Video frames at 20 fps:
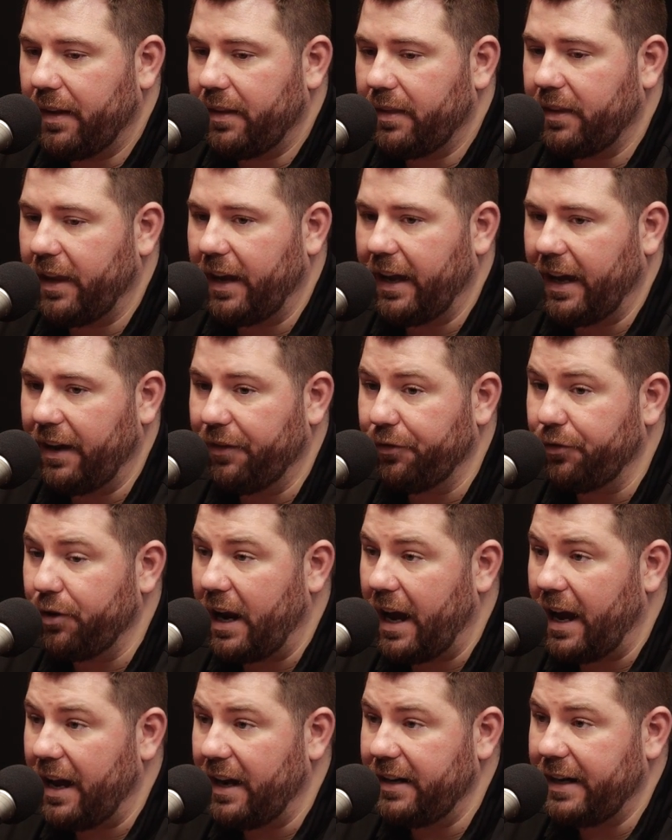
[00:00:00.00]
They have
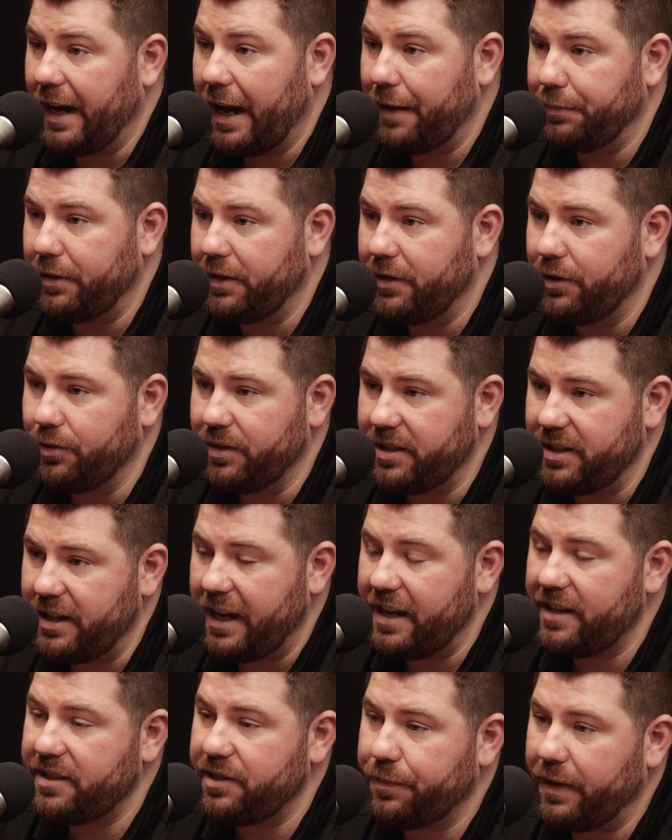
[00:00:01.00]
not adopted to a
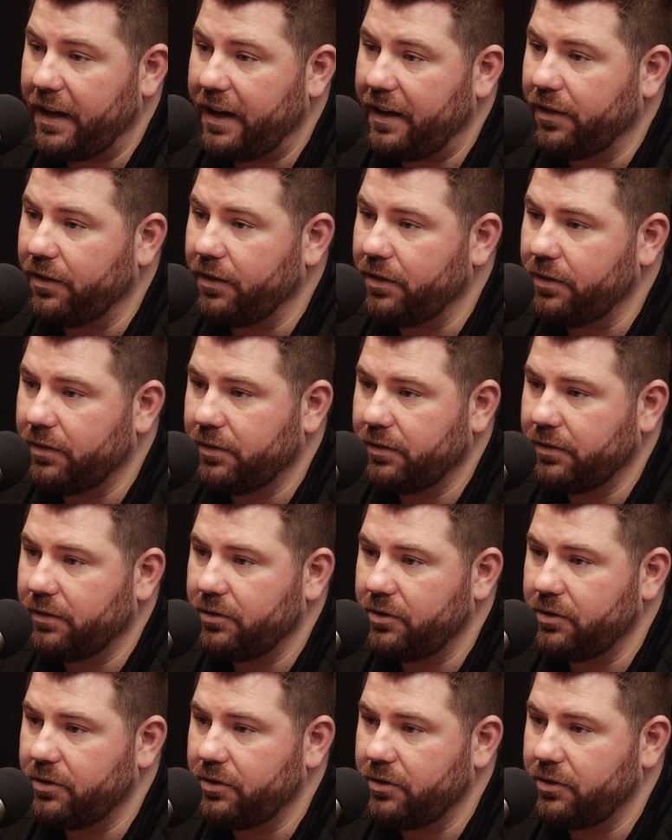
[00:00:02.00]
SaaS model,